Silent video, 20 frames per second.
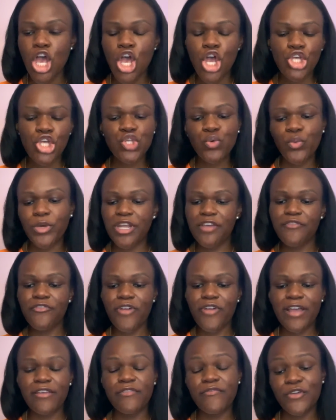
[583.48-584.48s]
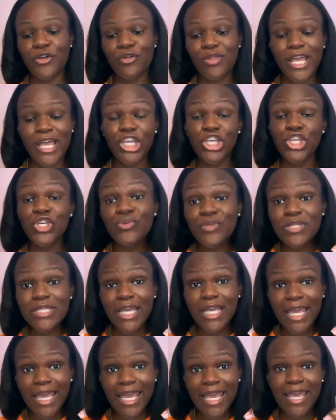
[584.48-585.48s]
So whenever I feel like
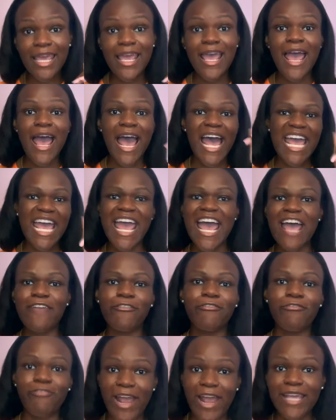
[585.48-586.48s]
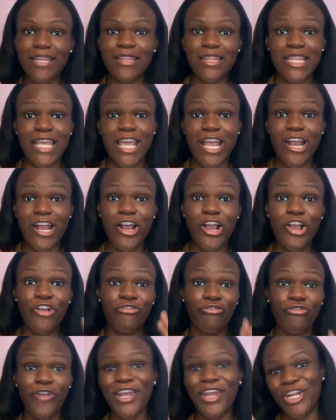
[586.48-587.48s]
using it, I have it right there
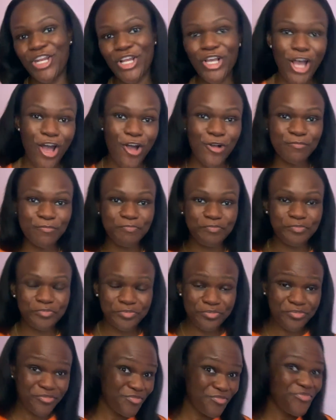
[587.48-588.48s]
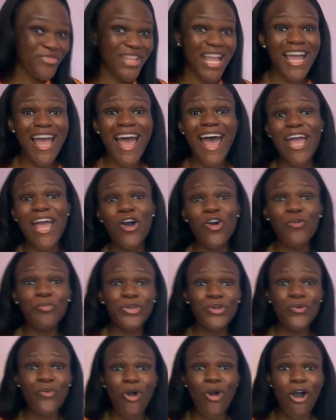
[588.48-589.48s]
ready to go. I hope
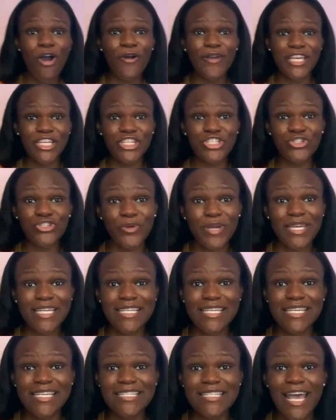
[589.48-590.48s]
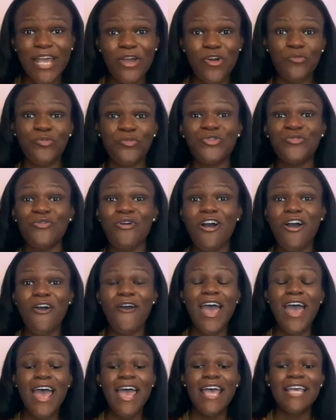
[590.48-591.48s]
you all enjoyed this. I hope you all
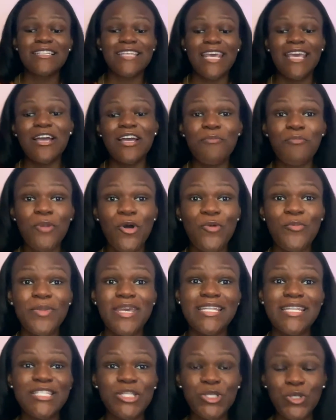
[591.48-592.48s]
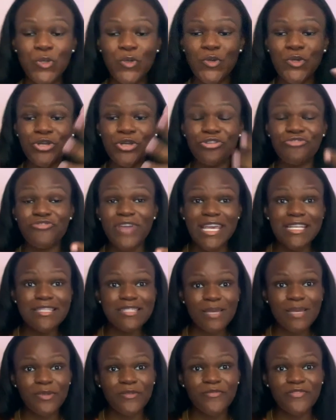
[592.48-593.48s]
take a moment to create
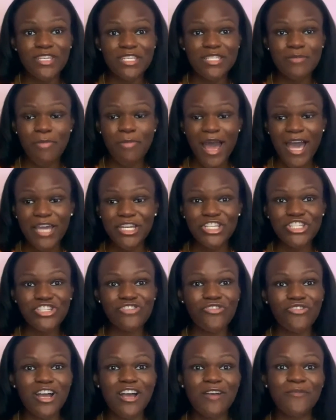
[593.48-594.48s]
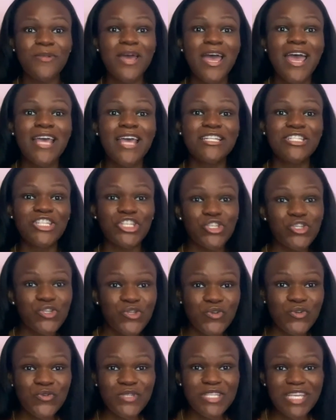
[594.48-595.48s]
some of this body scrub to
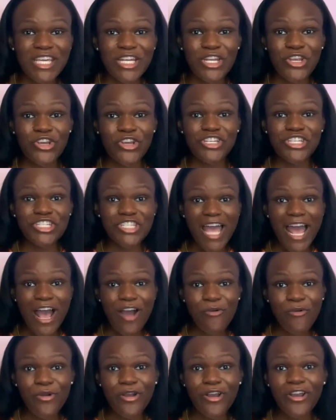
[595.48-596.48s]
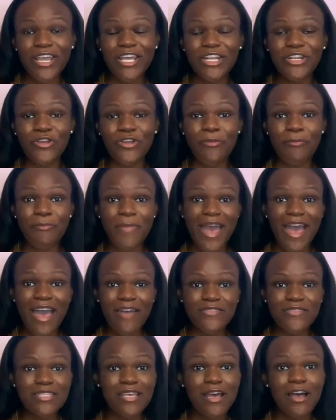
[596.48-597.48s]
use in your shower, in your
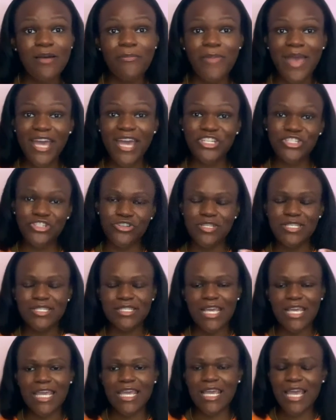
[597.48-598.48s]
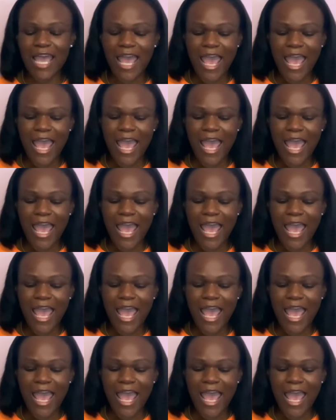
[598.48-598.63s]
bathtub, at your sink.